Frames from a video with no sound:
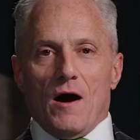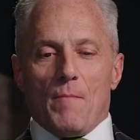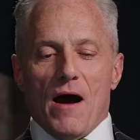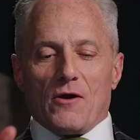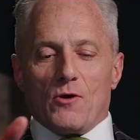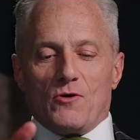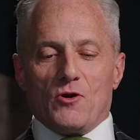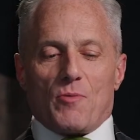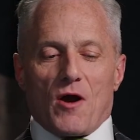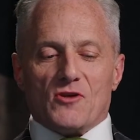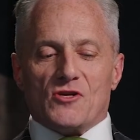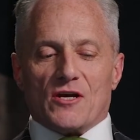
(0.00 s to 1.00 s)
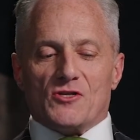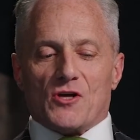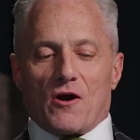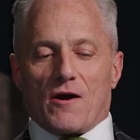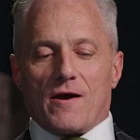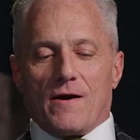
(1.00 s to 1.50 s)
about your new project,
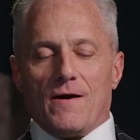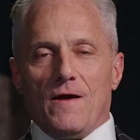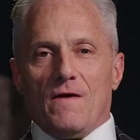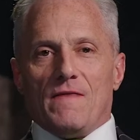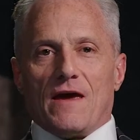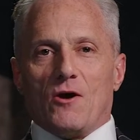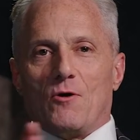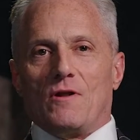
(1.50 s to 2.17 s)
Zarka, they can go